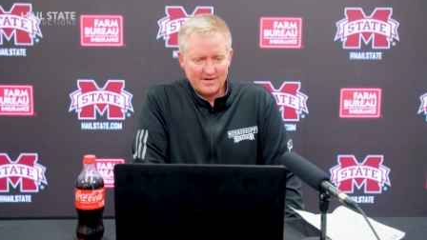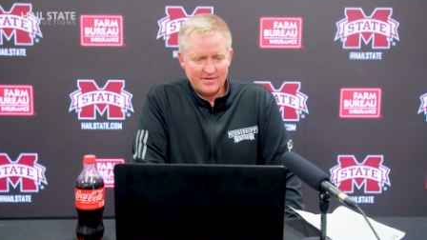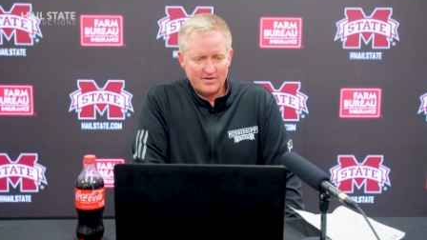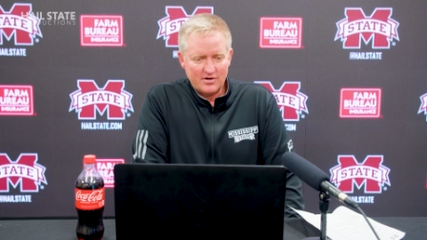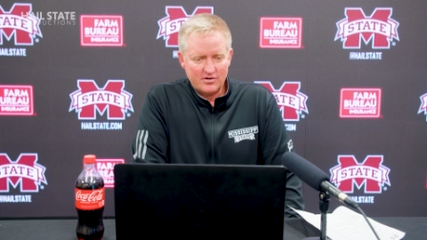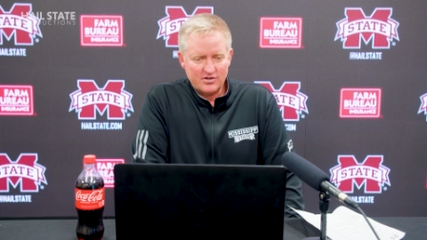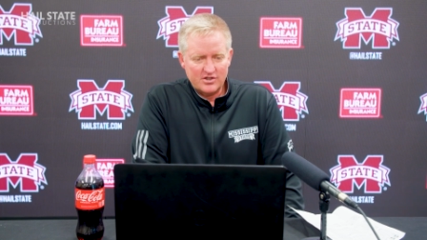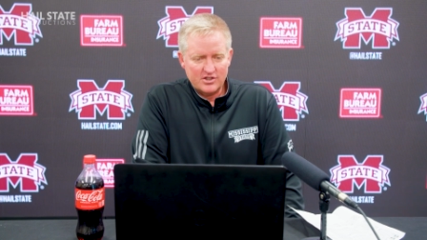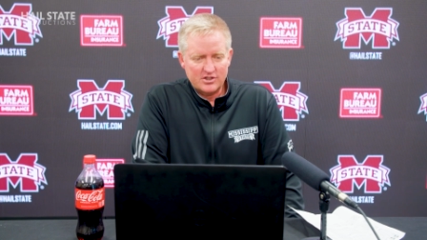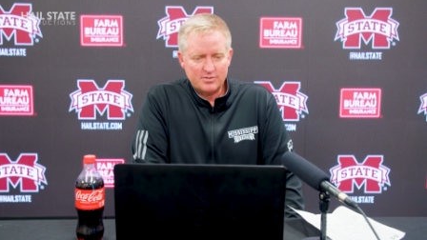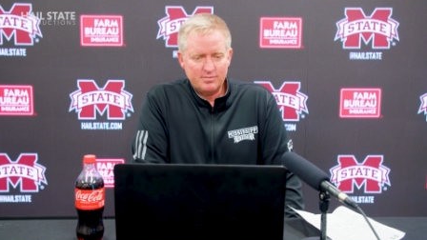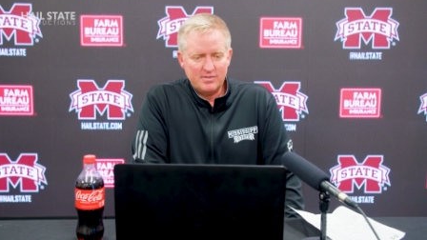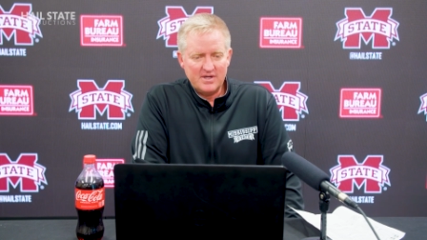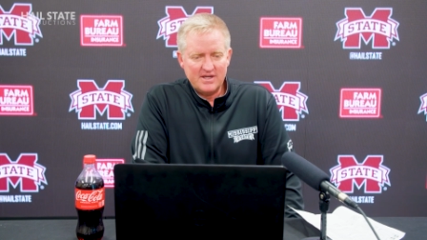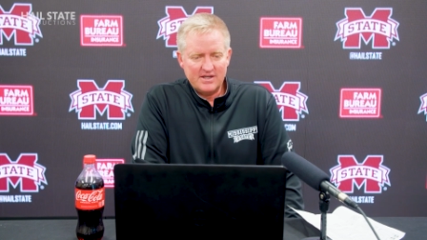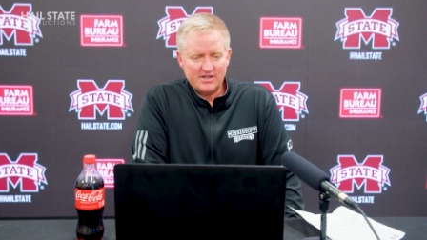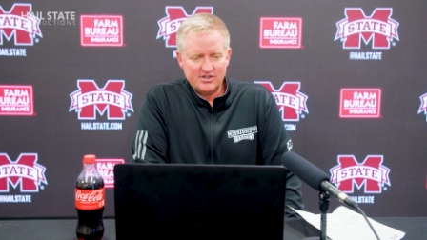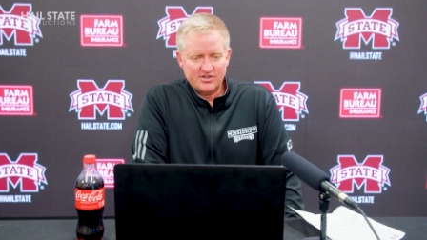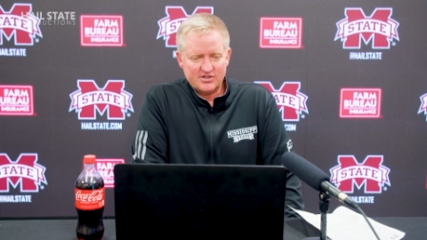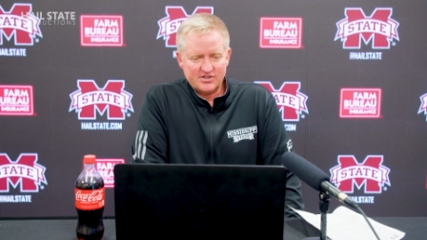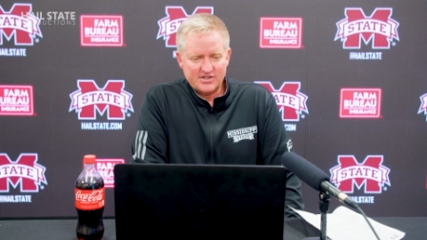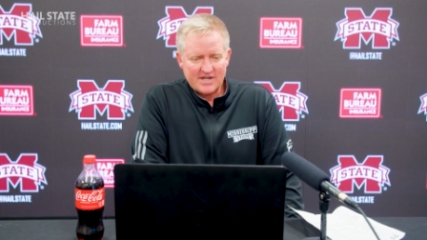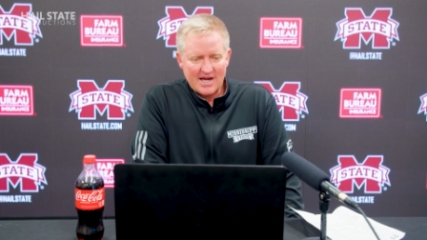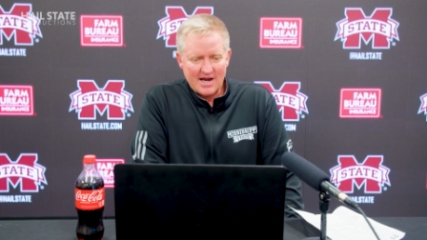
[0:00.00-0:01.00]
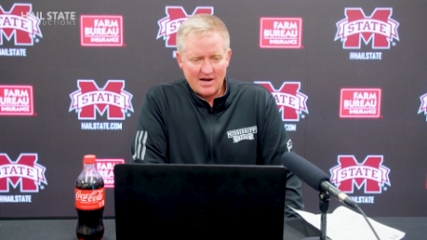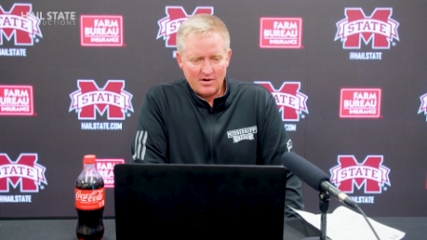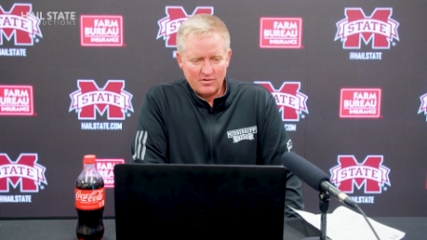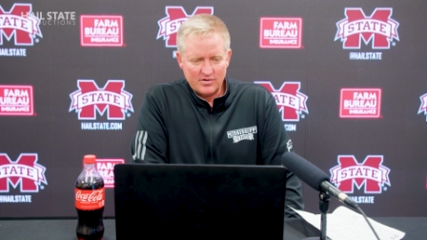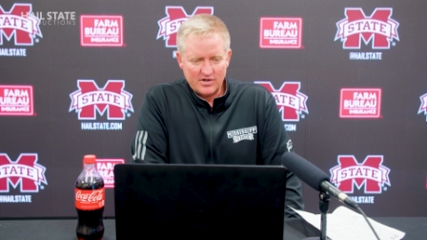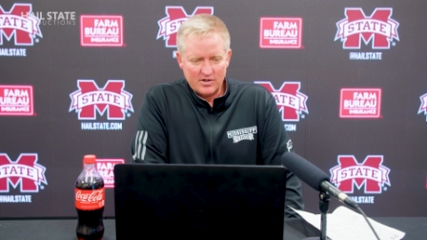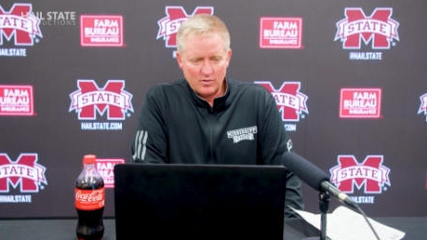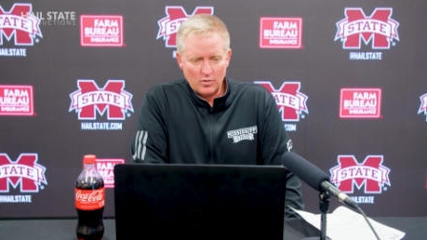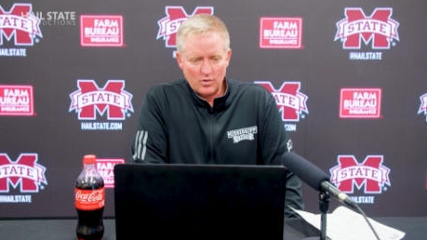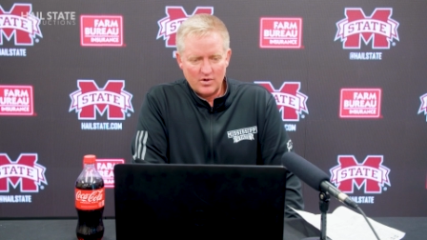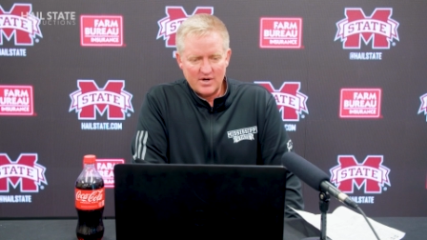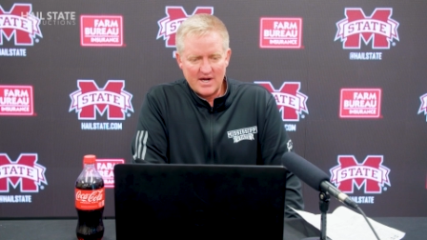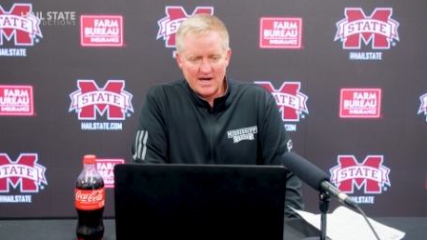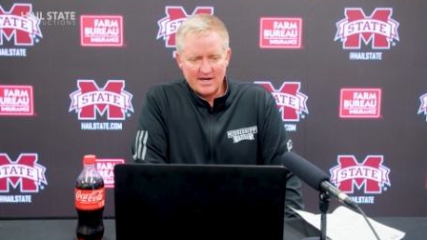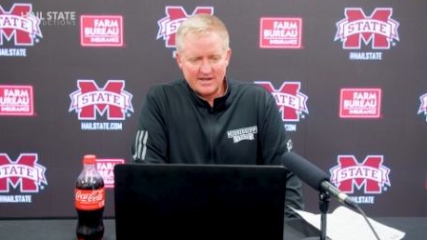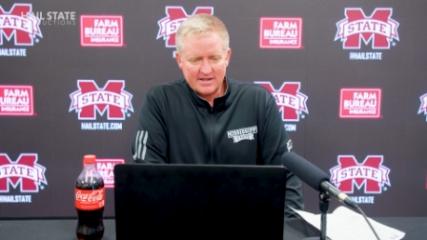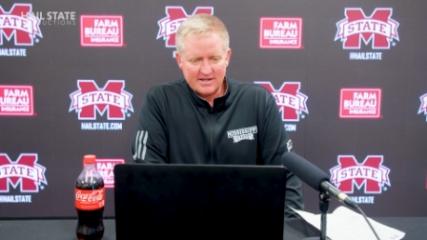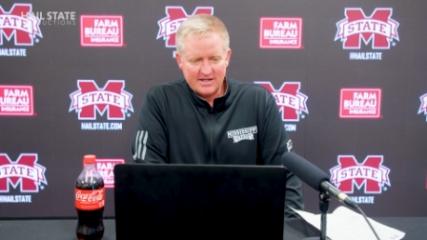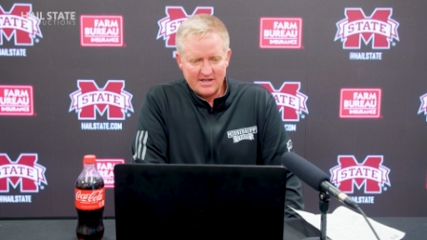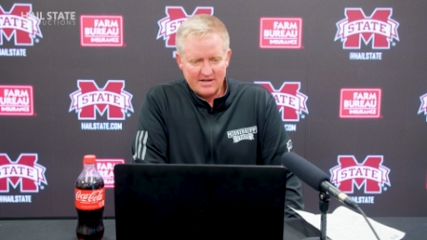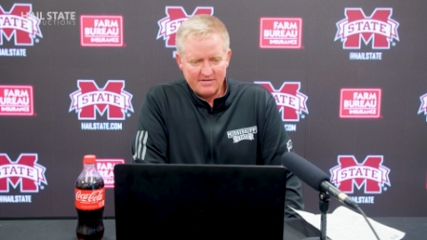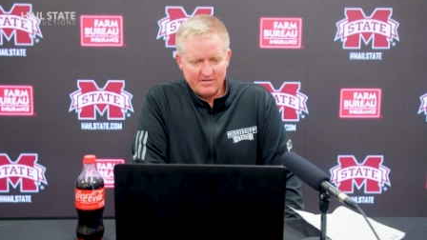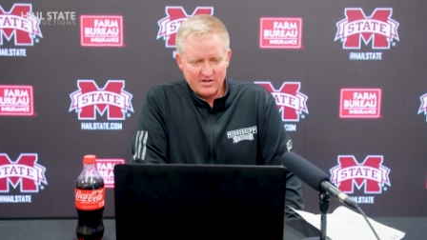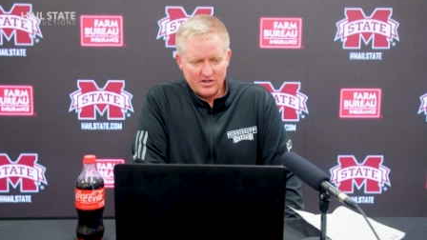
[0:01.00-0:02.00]
and they're just being sound and we're
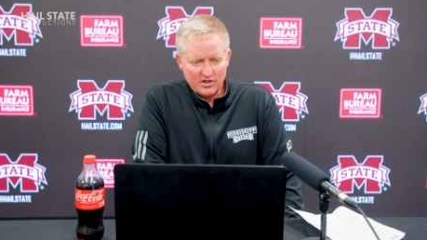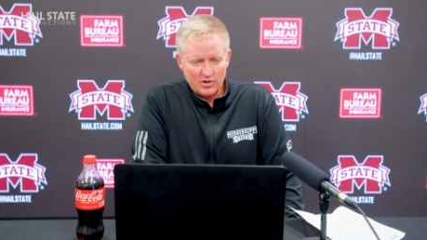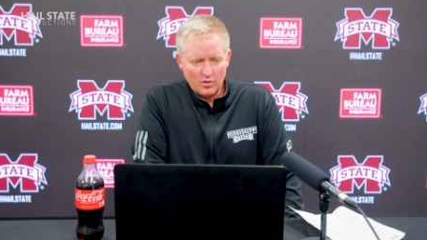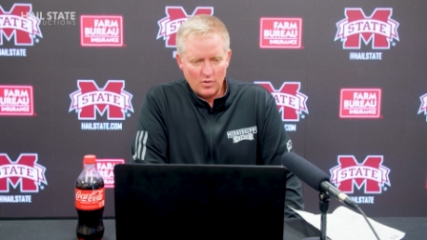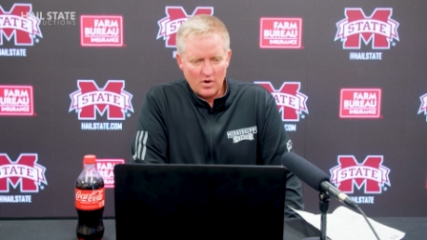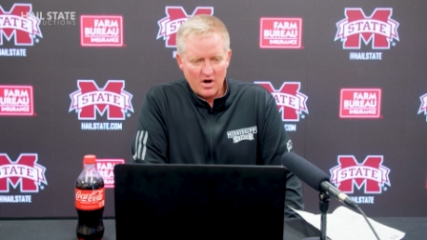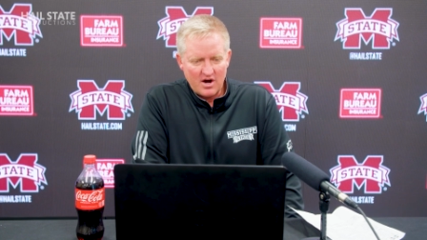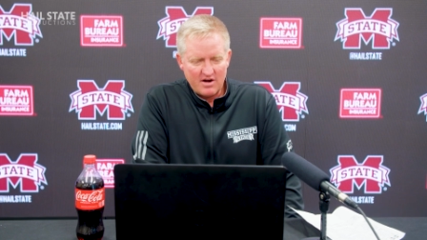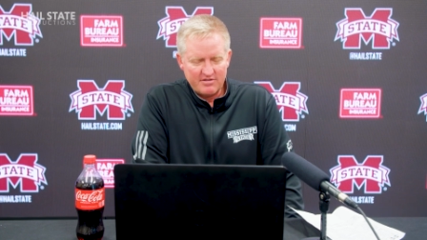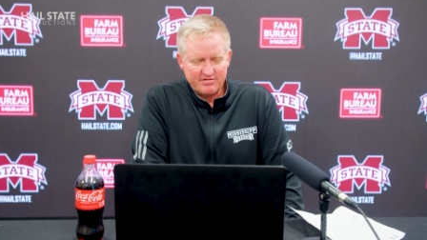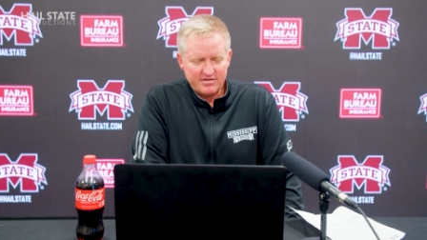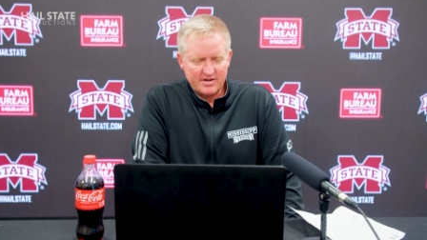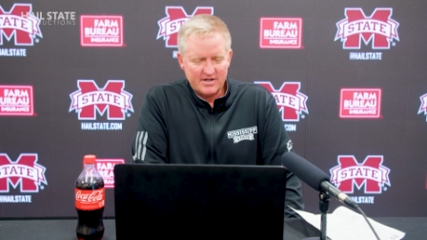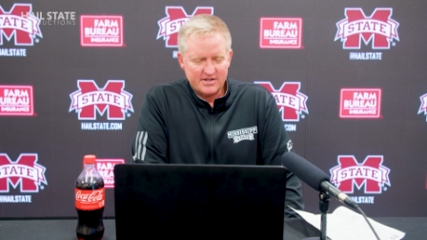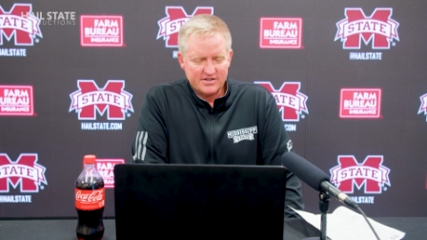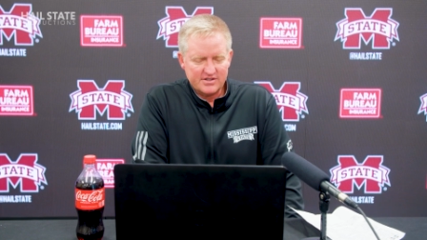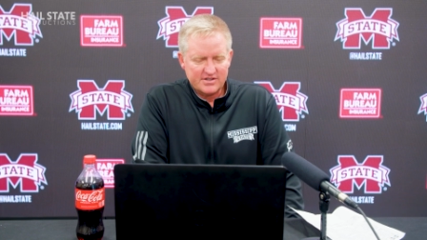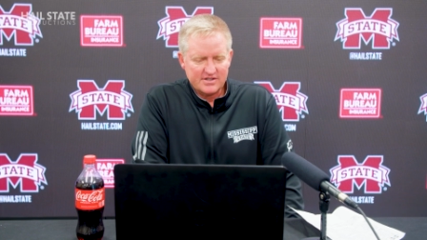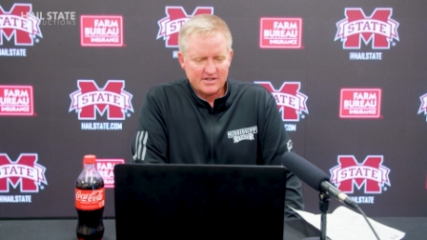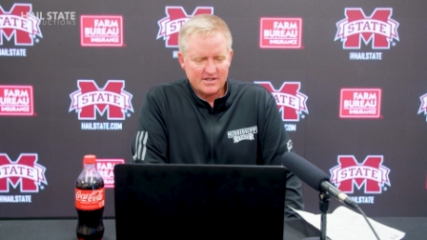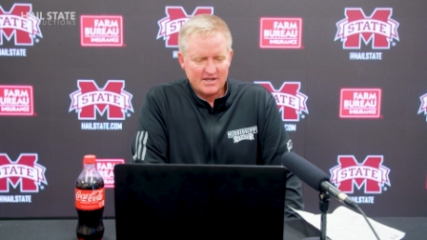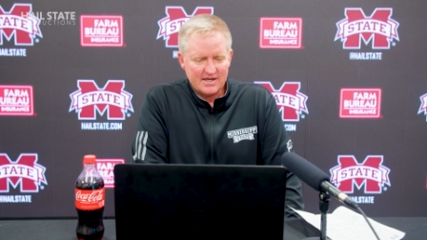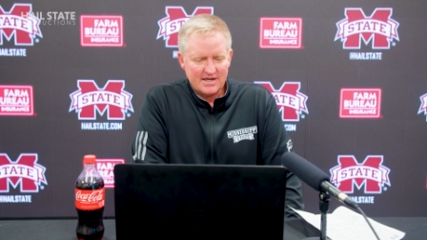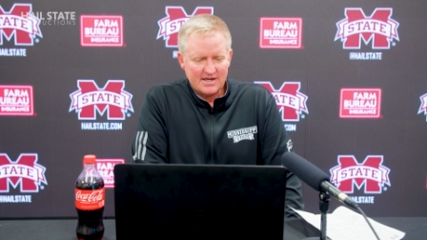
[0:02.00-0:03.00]
not giving you offense.